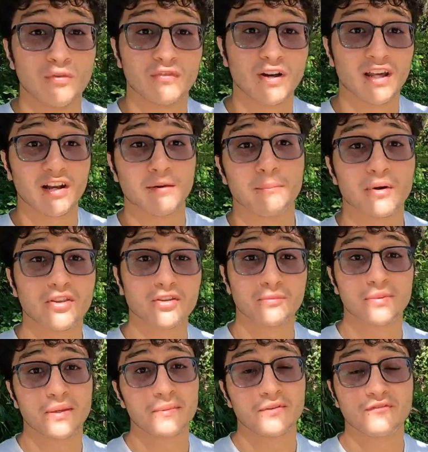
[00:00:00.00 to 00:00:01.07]
We've got our
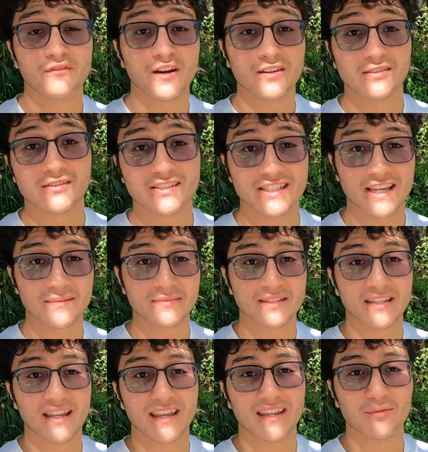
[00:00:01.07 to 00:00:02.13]
mother-baby final exam
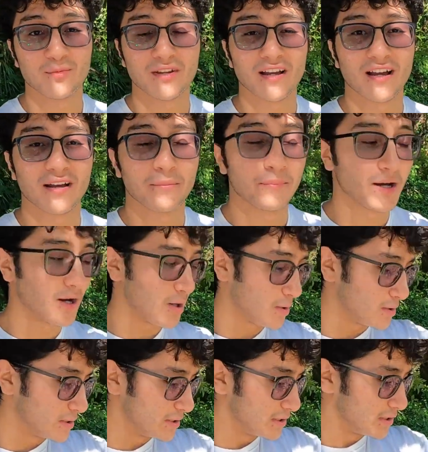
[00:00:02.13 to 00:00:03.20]
today and we got
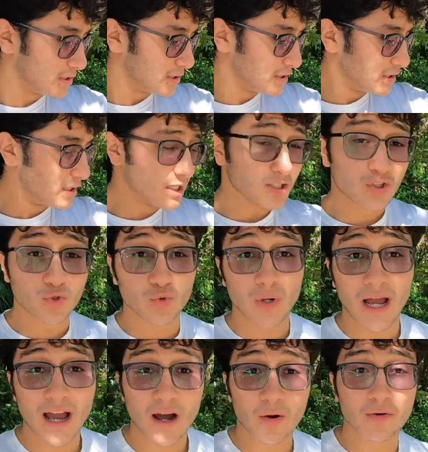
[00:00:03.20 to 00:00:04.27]
about 2
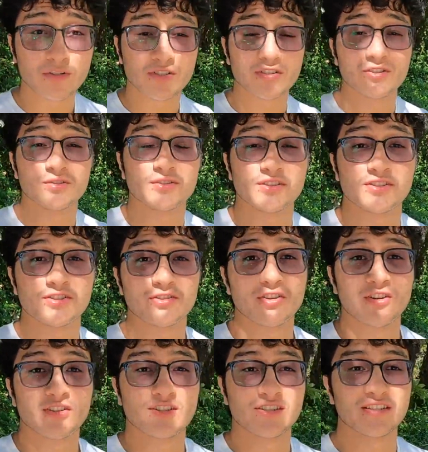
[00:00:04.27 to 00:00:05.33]
hours until it
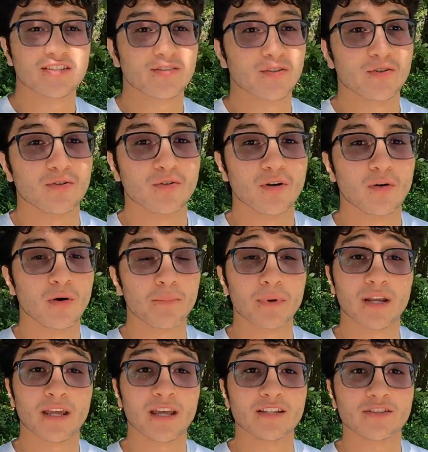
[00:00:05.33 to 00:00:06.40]
starts, so I'm
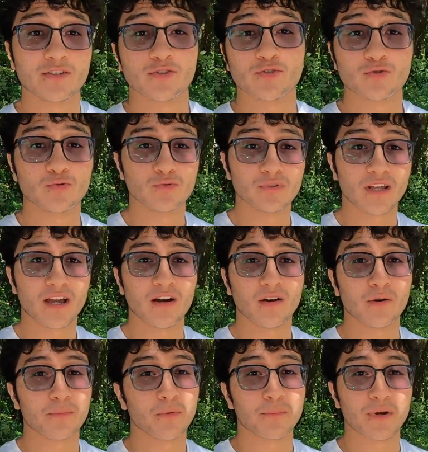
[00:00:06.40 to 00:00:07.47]
gonna head to the school
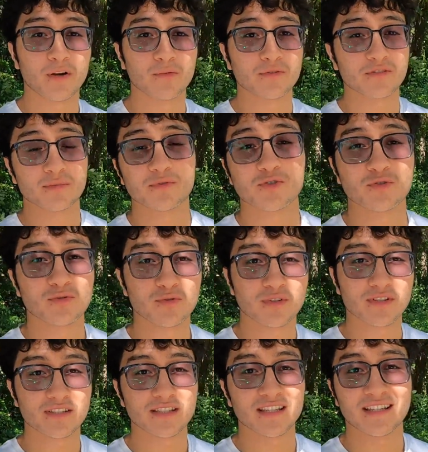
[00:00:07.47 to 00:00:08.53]
now, prepare with some
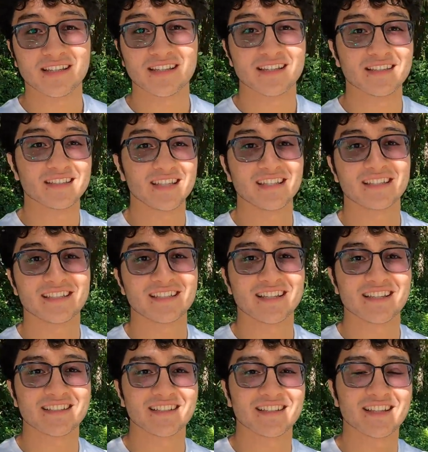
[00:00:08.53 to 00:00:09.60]
students and take the
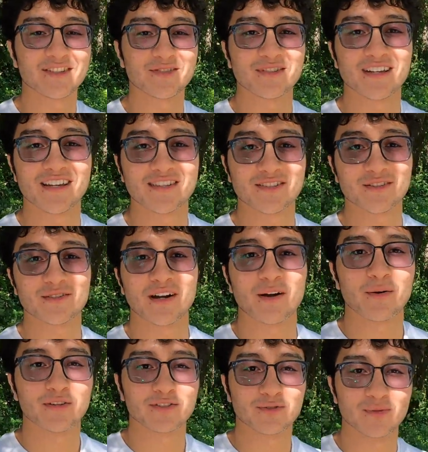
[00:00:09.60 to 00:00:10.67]
test and let you guys know
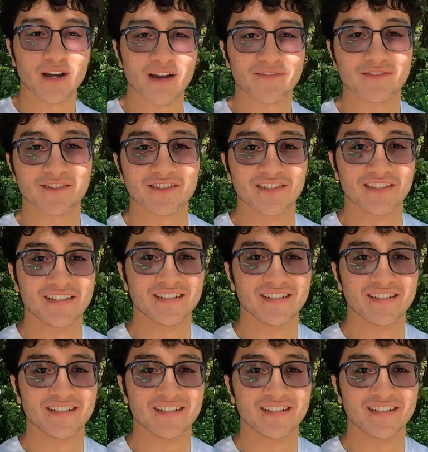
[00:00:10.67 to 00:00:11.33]
how I do after.